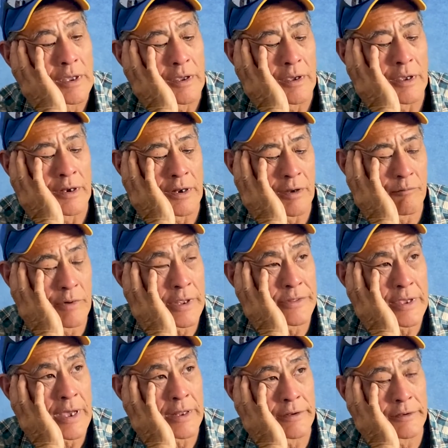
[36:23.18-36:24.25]
and I read
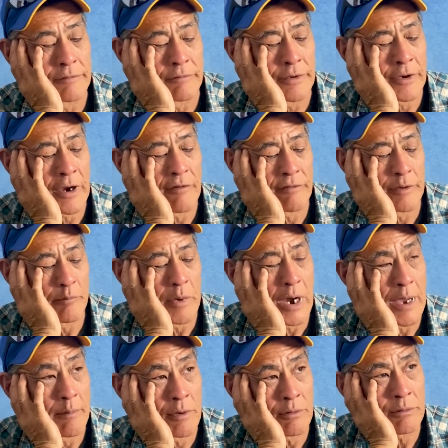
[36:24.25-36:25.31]
that recovery
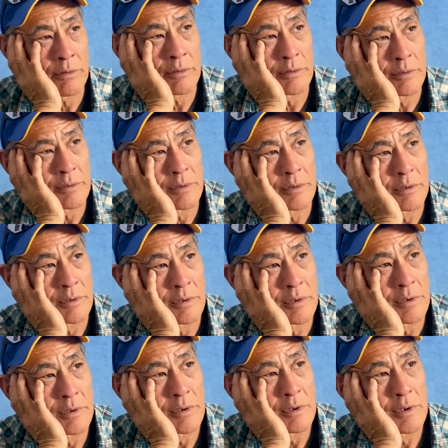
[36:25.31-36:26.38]
Bible,
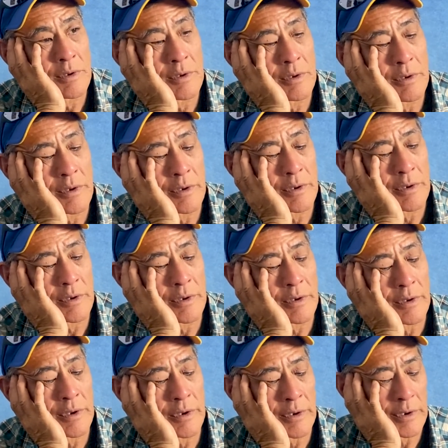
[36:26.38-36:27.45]

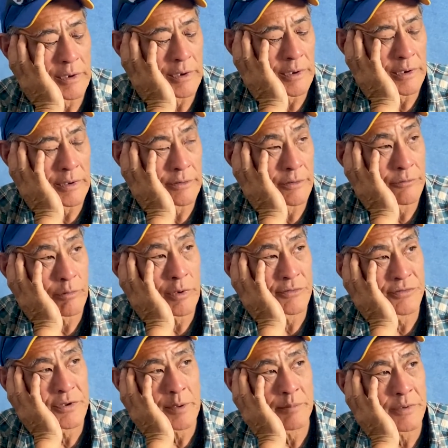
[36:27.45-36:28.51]
and the 12
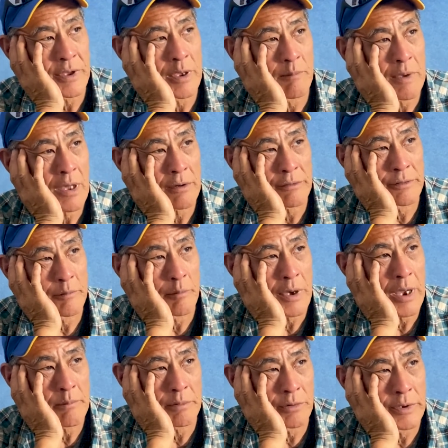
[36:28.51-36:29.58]
steps came out of the
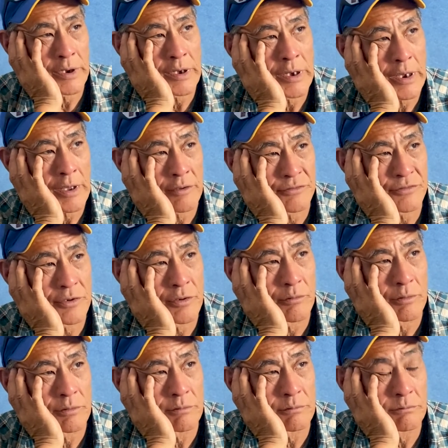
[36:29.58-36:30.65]
Bible anyhow. So